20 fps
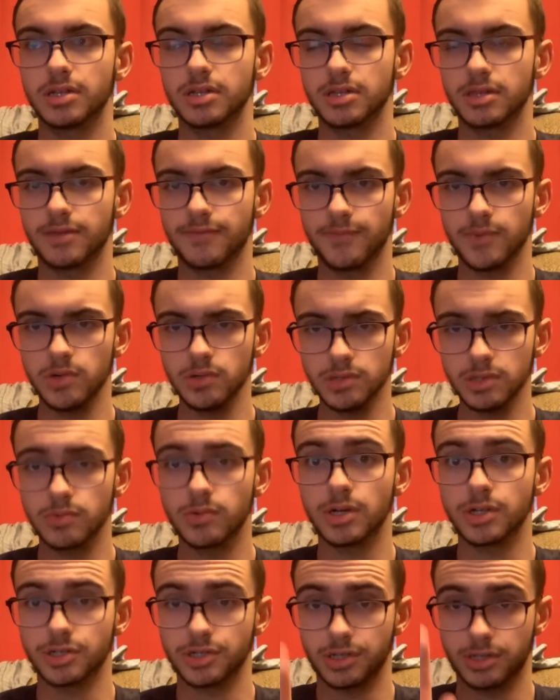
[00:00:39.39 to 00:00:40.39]
The first
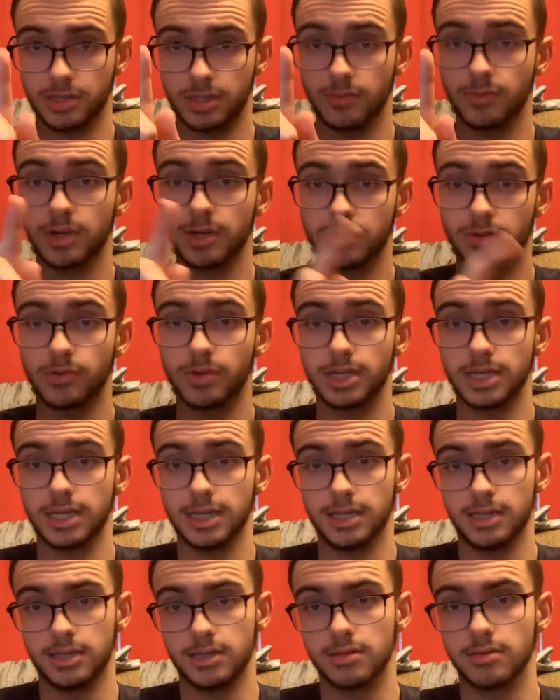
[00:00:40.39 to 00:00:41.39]
question that we're going to
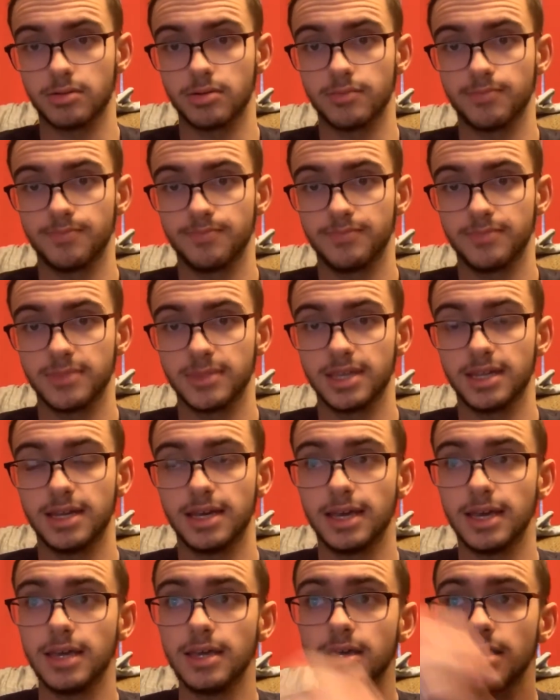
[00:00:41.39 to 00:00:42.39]
answer
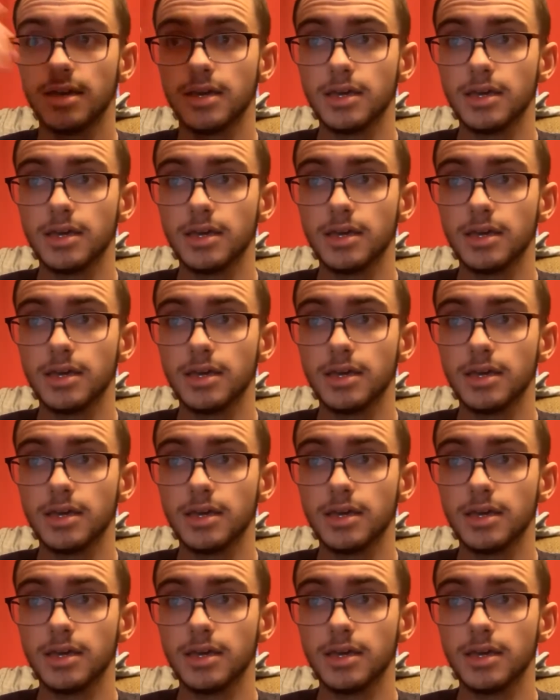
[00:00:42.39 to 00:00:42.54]
today